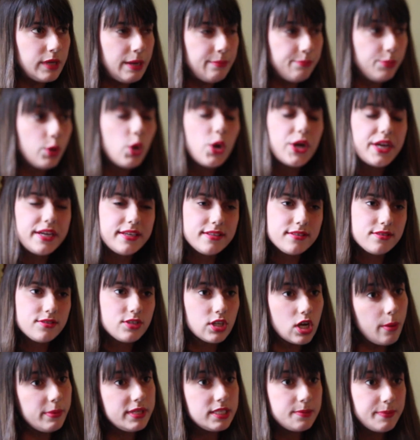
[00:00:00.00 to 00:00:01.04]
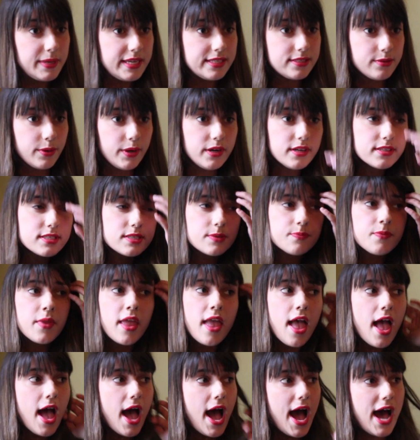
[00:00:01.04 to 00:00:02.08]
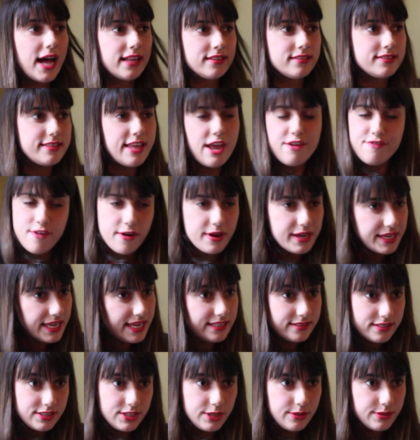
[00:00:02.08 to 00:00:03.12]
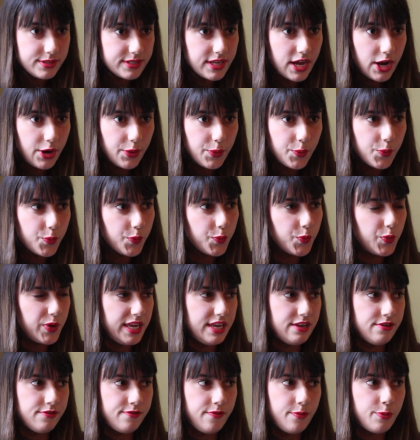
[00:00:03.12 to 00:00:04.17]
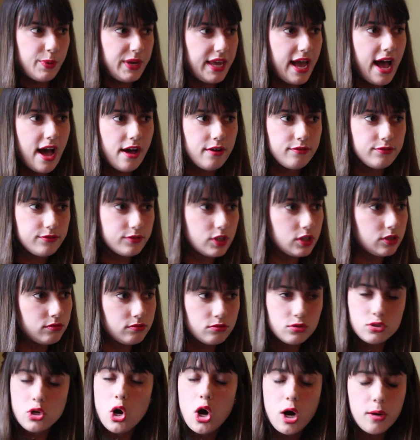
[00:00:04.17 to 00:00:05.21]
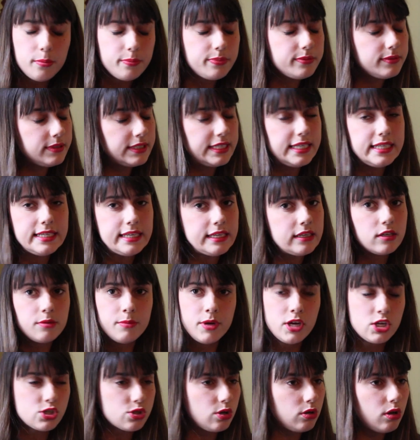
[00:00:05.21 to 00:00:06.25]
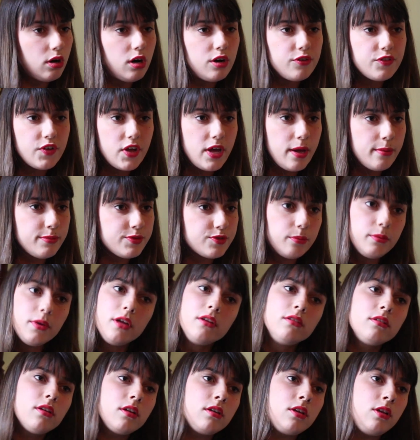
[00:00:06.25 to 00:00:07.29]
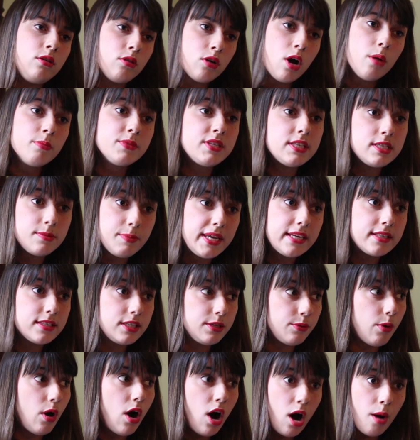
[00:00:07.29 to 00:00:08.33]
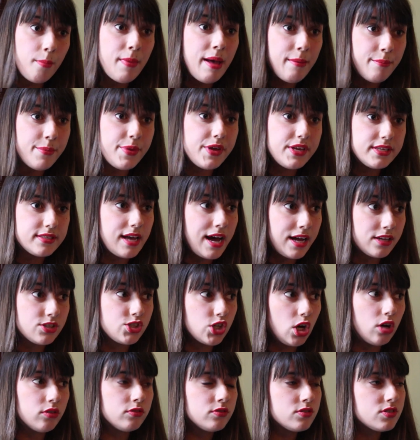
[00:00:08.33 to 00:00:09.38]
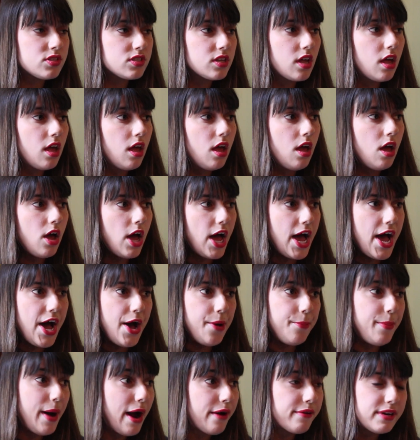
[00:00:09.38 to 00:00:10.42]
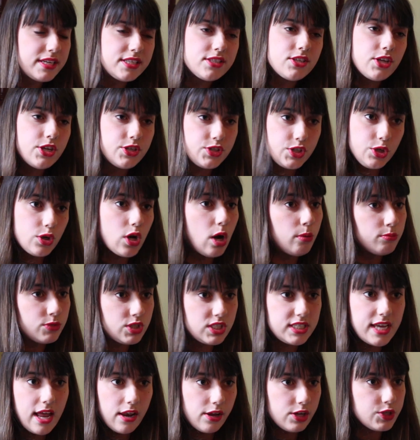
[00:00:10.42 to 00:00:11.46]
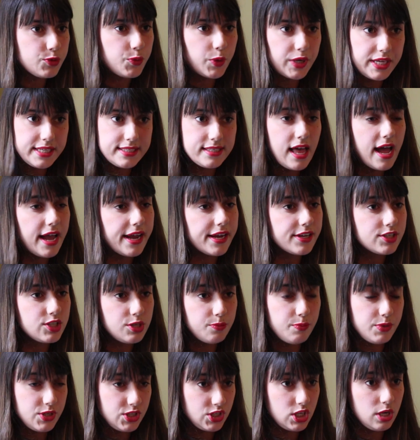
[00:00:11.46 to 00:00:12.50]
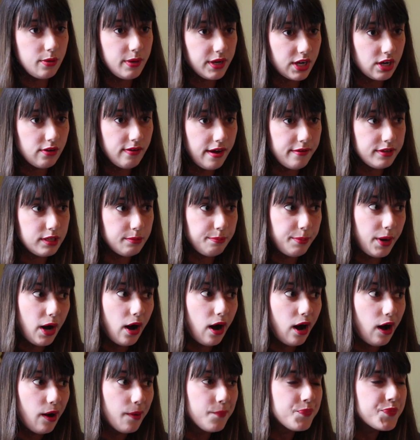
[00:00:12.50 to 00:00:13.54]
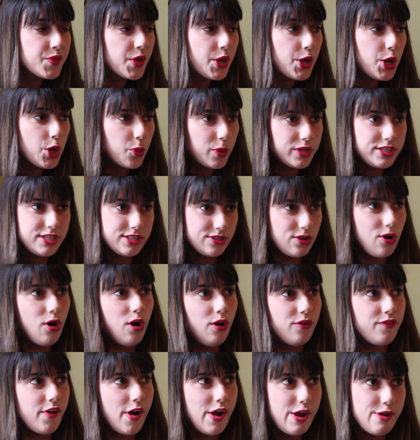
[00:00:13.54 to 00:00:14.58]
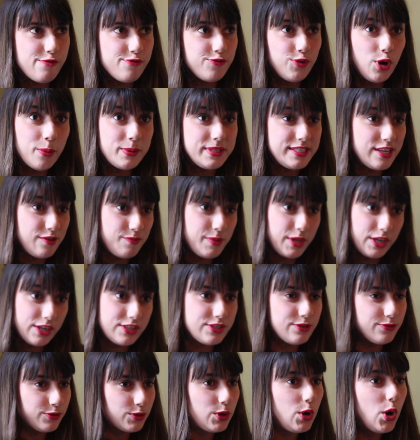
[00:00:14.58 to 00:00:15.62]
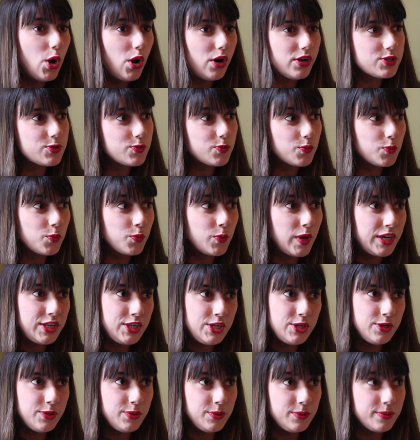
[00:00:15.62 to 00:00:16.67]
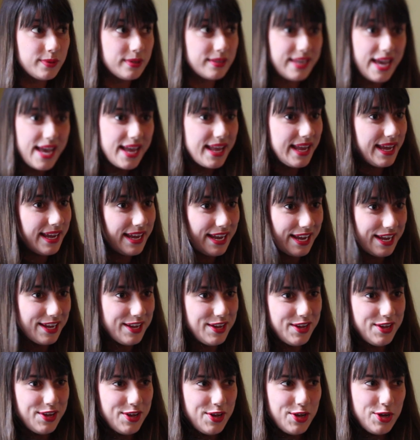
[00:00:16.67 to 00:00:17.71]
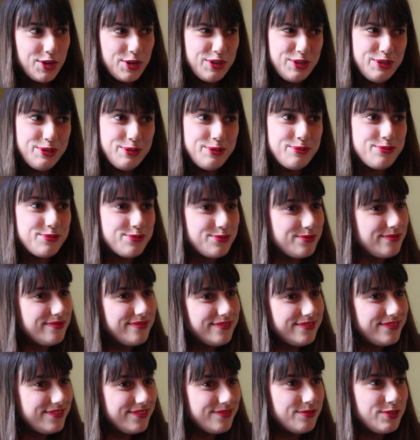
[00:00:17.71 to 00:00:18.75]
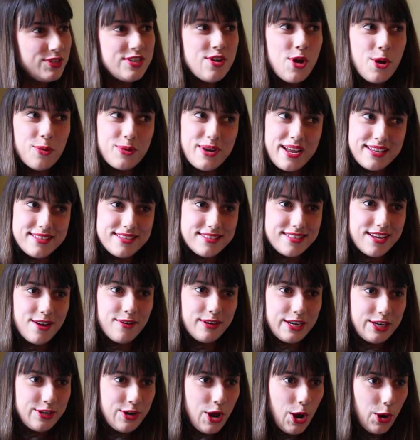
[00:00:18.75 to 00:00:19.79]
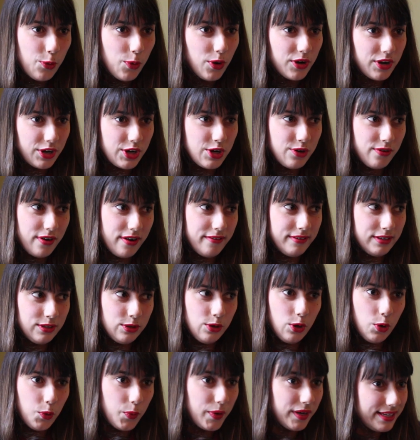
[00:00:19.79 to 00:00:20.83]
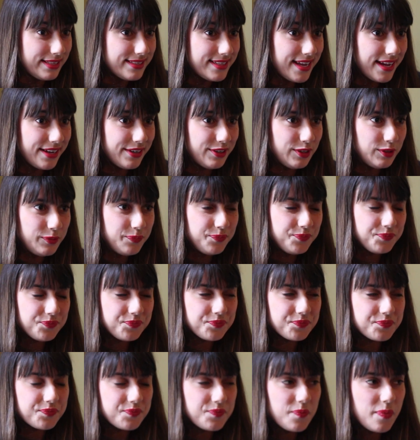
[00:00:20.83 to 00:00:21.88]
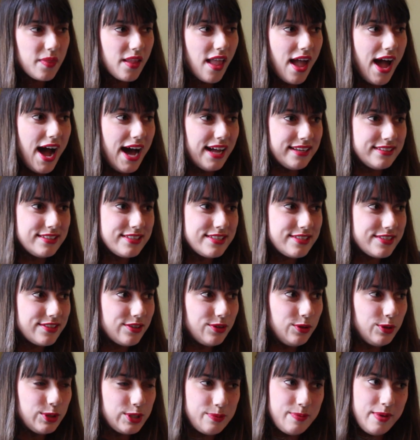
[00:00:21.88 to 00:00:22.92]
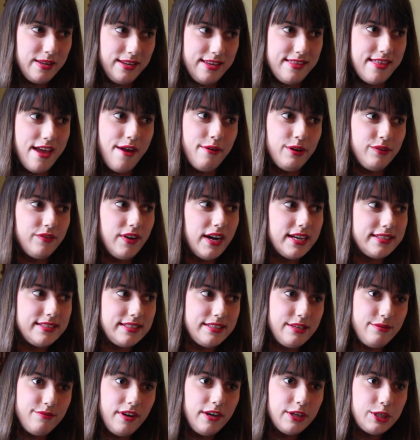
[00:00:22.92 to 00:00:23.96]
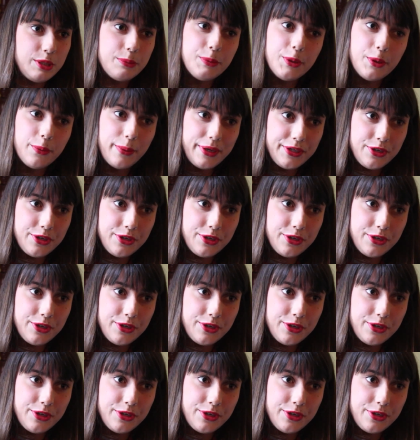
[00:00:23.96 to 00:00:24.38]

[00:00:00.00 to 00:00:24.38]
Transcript: employers to come and speak to us, and they're very keen to do so. We have top leading commercial law firms from London who come to speak to our members at John's, barristers who come to tell us what it's like to pursue a career at the bar, which is all very informative because, of course, when you get here, you don't necessarily know what a career in law will entail. and ultimately their advice is invaluable